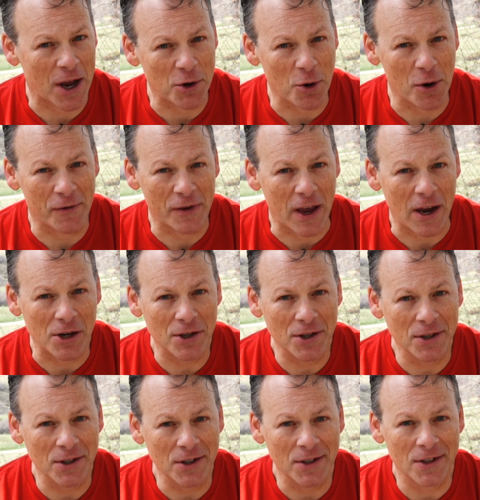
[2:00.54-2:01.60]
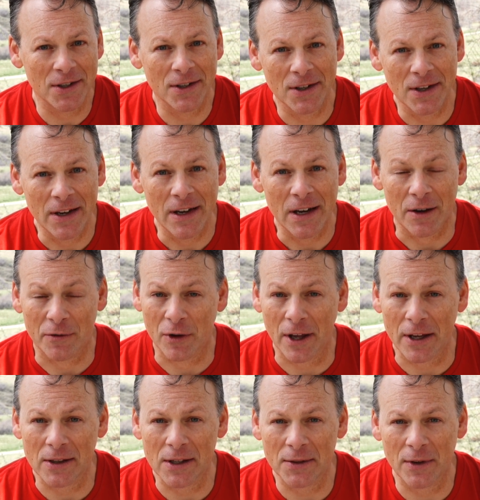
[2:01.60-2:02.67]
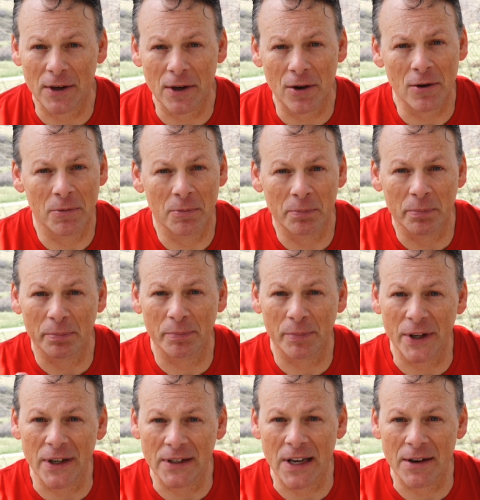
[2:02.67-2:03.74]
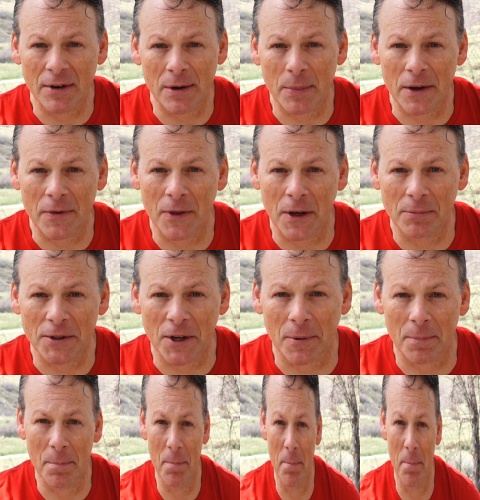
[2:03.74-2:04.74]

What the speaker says: on notifications. If you like this video, please give it a big thumbs up.